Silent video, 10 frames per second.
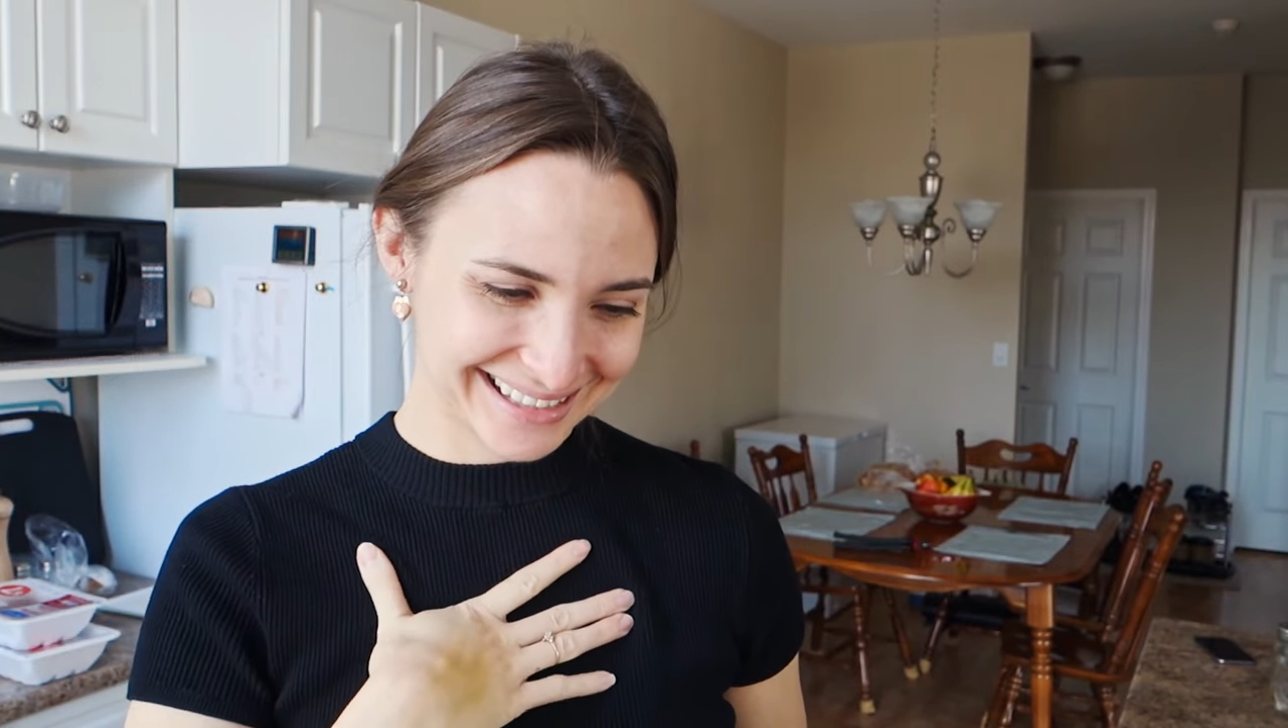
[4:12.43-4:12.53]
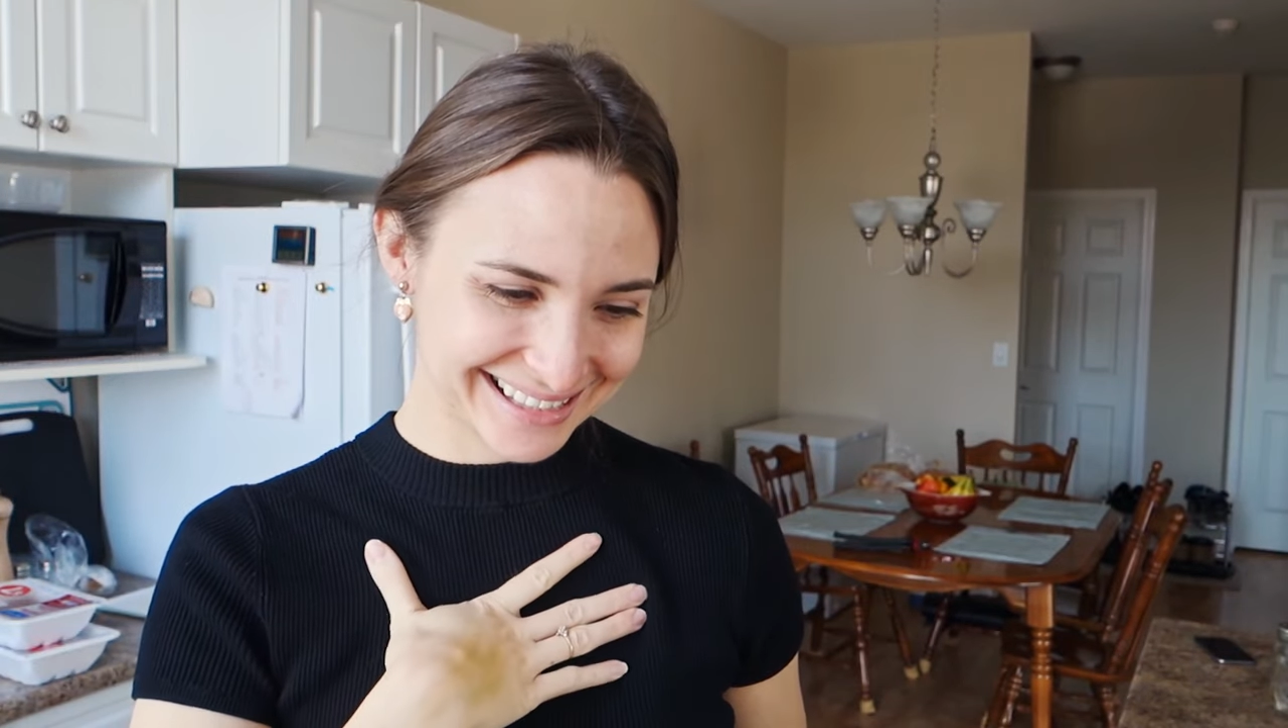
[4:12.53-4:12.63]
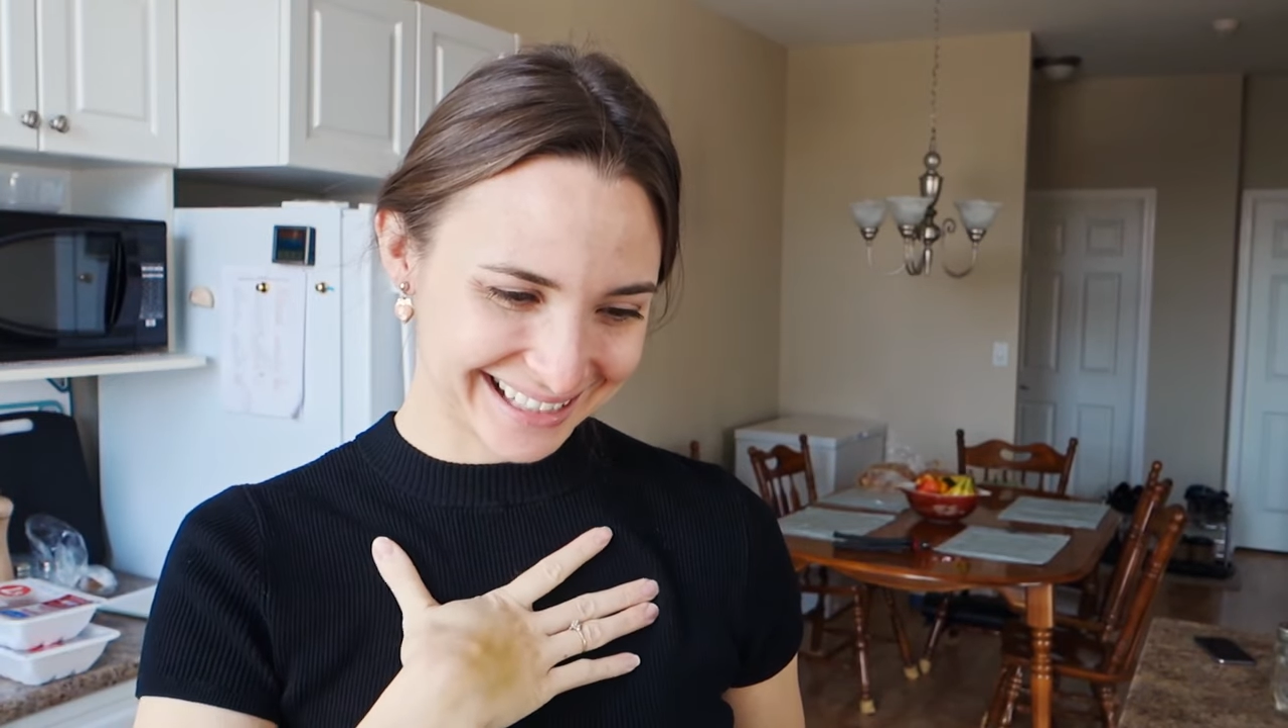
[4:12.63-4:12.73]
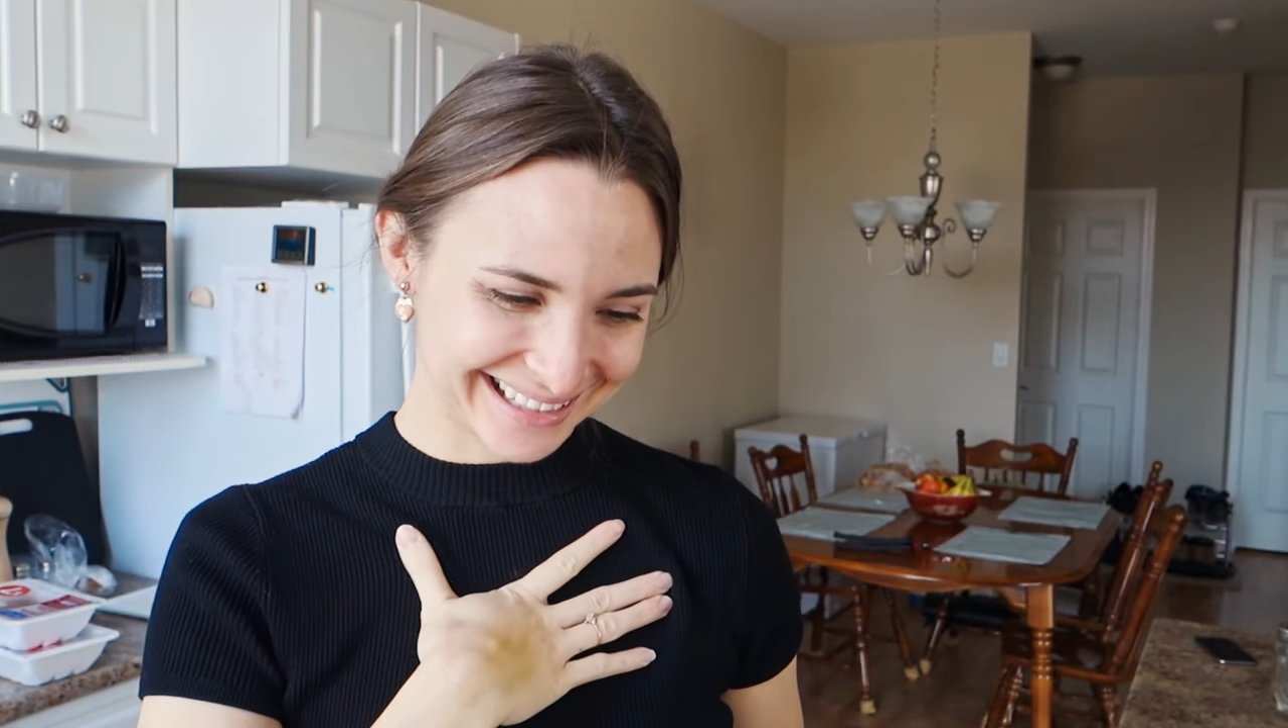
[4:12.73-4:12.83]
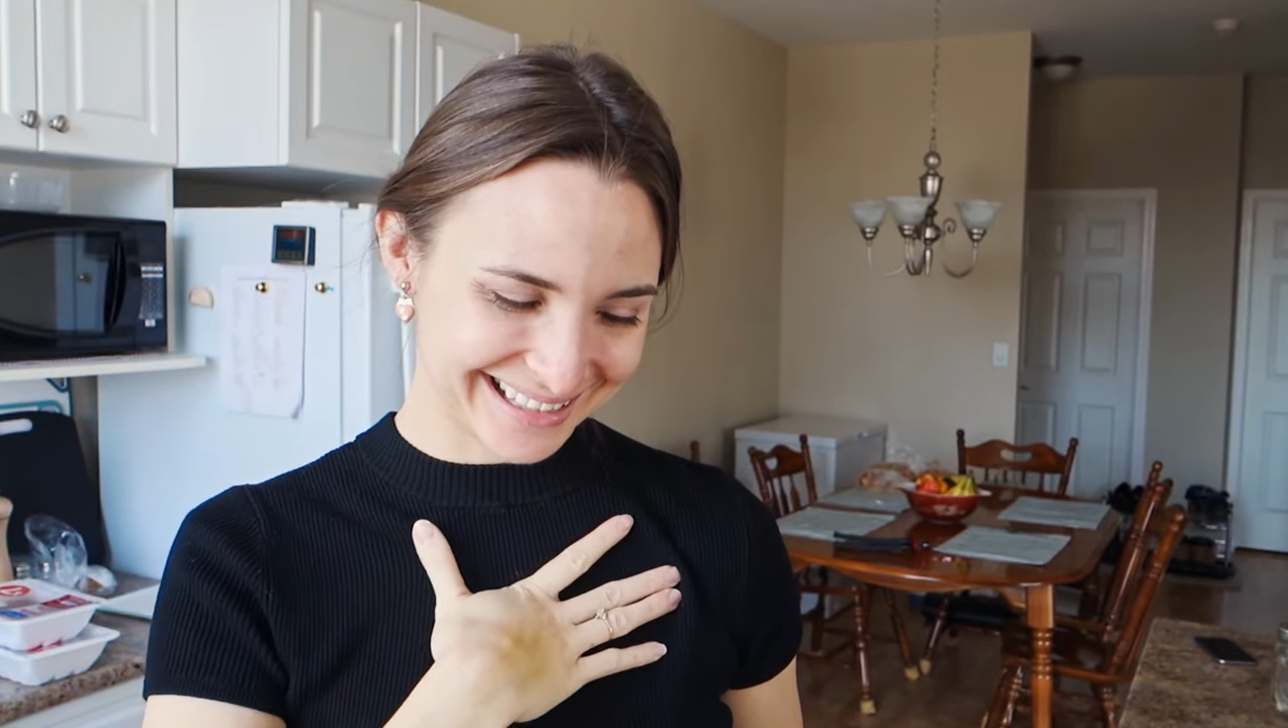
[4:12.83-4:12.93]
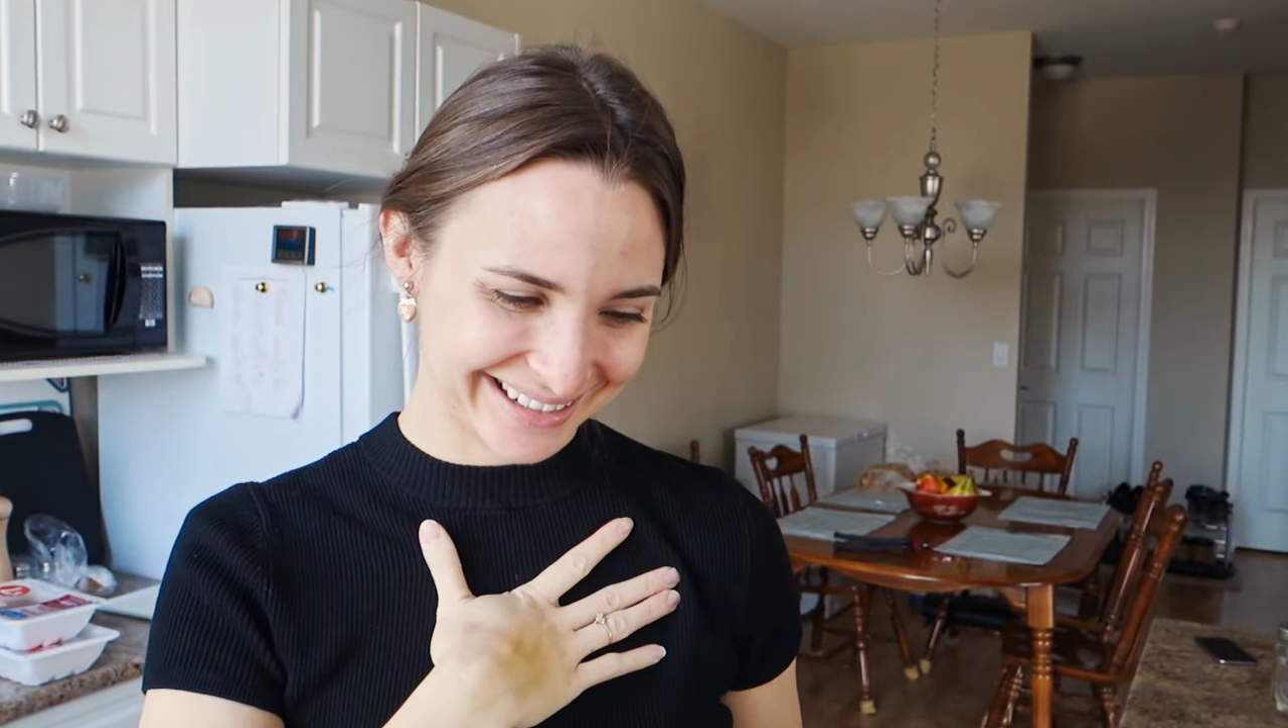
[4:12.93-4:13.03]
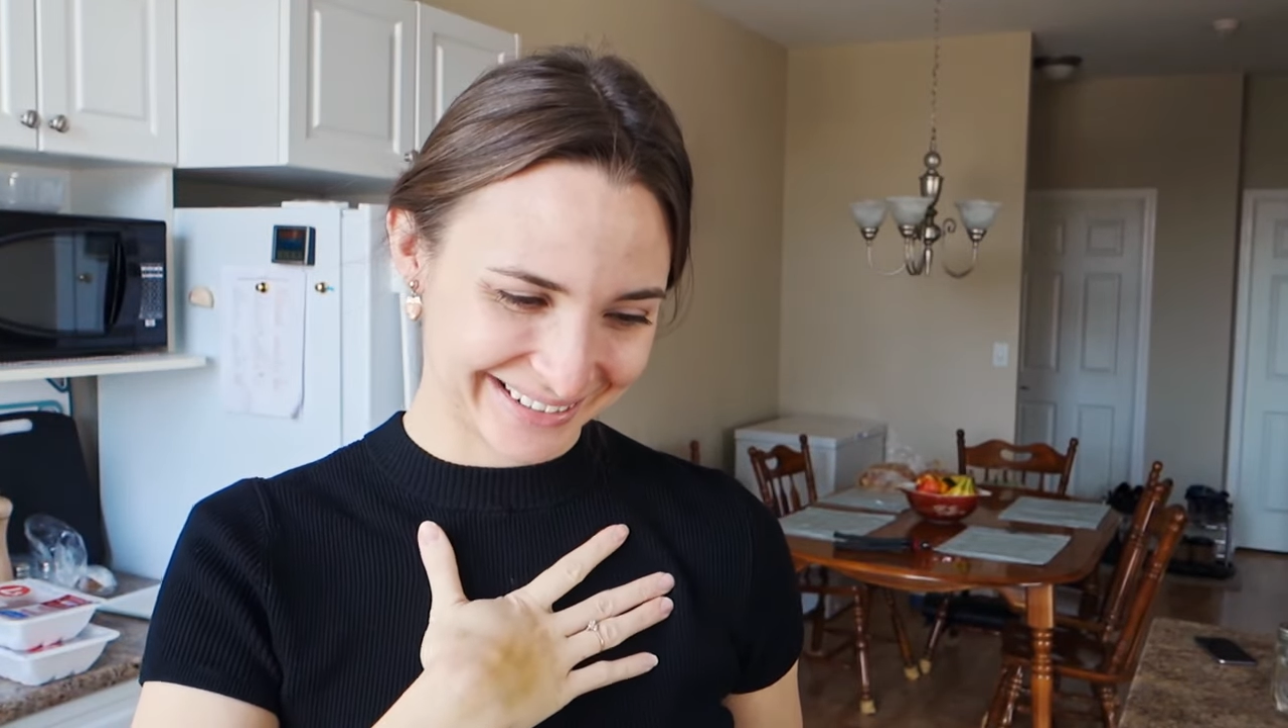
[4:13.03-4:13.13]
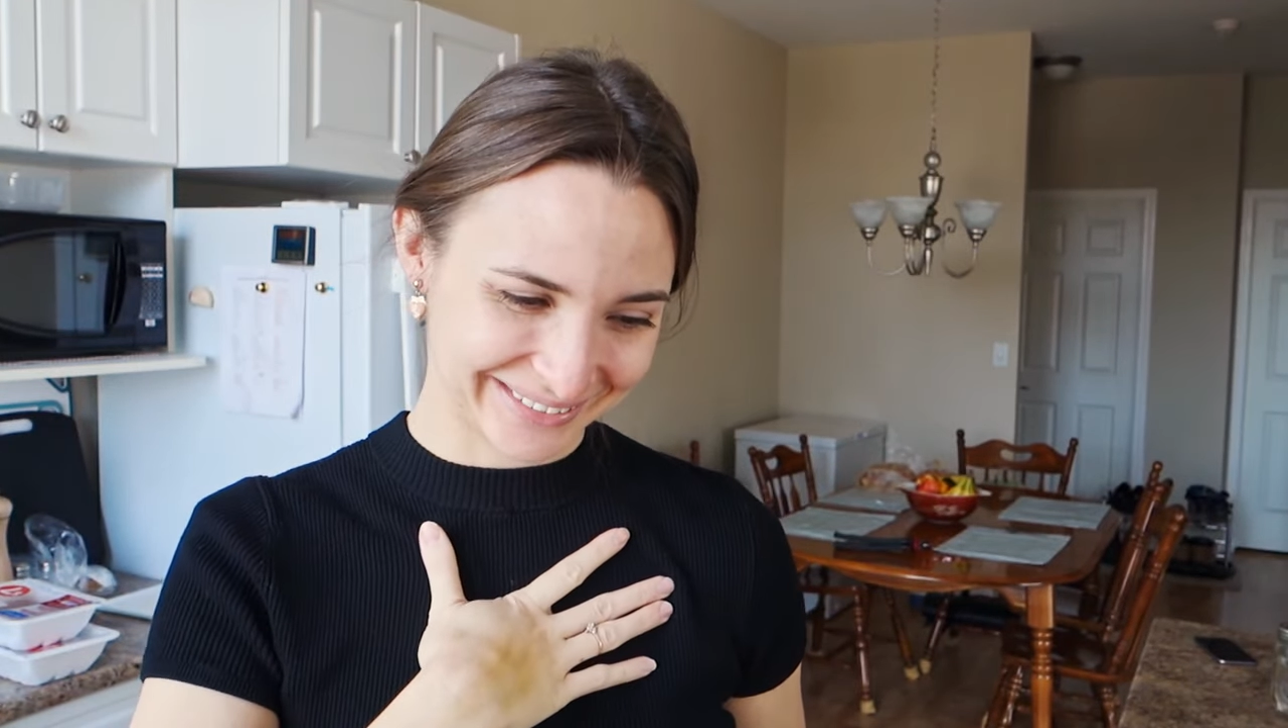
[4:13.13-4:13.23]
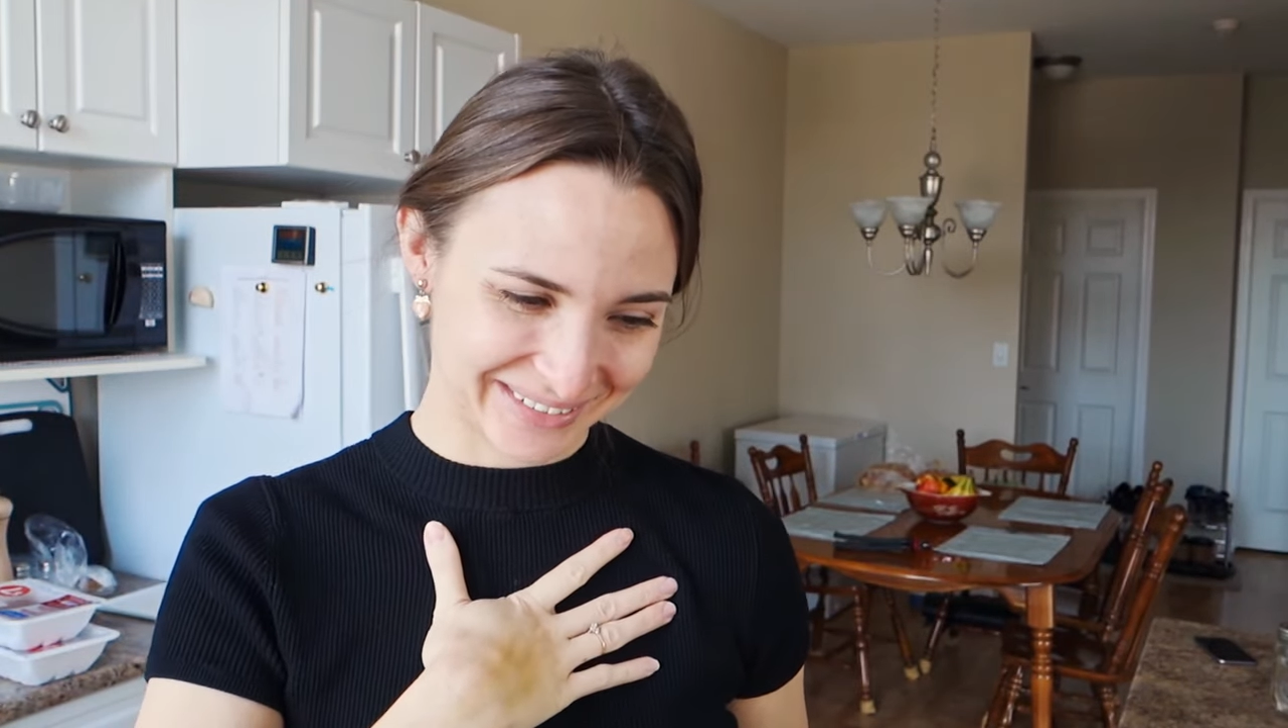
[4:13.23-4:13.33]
6-year-old